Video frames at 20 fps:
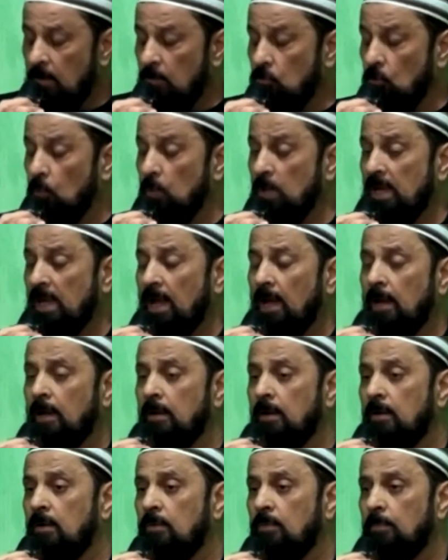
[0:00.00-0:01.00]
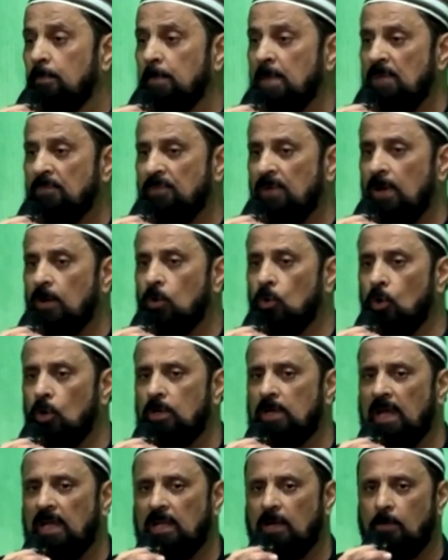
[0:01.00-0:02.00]
So we can be feel
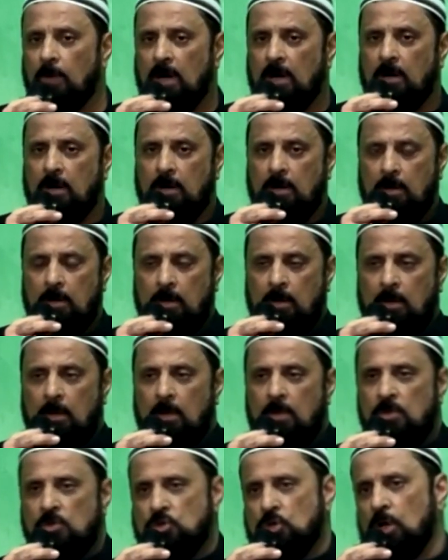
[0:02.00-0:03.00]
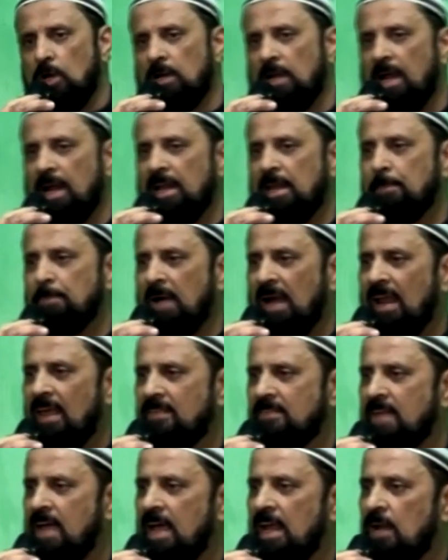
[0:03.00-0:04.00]
good that our children in
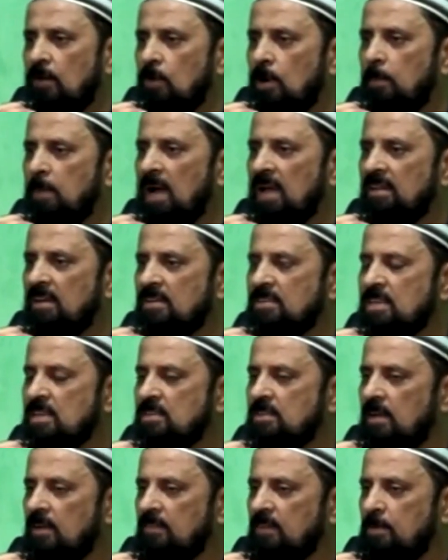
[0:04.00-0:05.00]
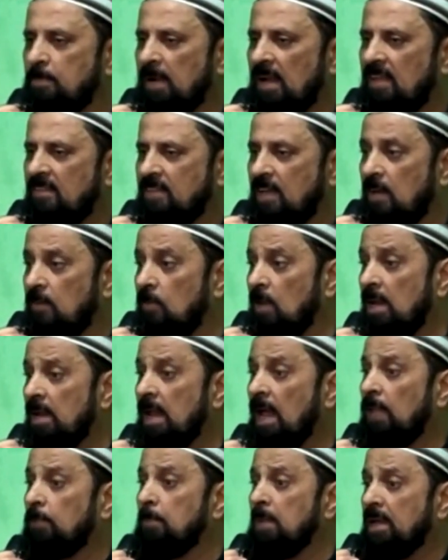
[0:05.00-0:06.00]
Palestine, our brothers, sisters in Palestine will
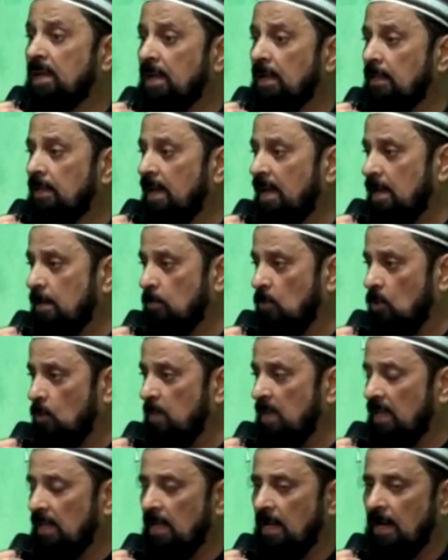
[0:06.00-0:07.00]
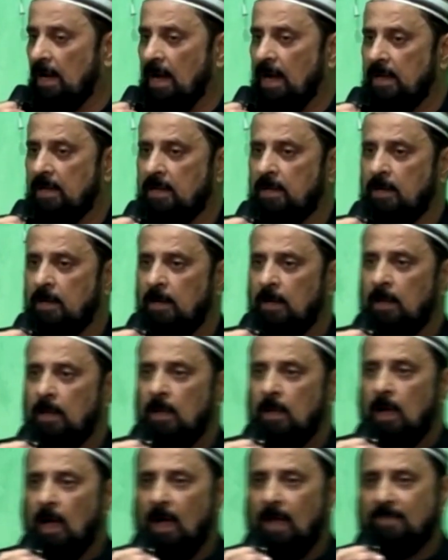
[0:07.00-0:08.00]
not be killed anymore. May Allah guide
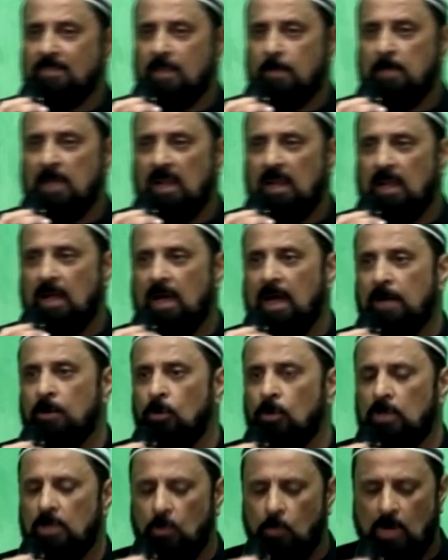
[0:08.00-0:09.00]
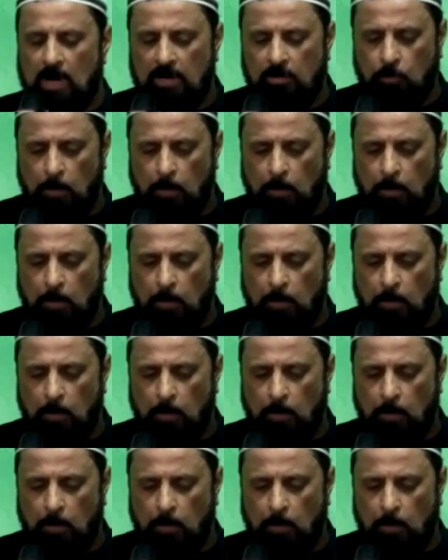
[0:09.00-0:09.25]
us and may Allah guide all the world.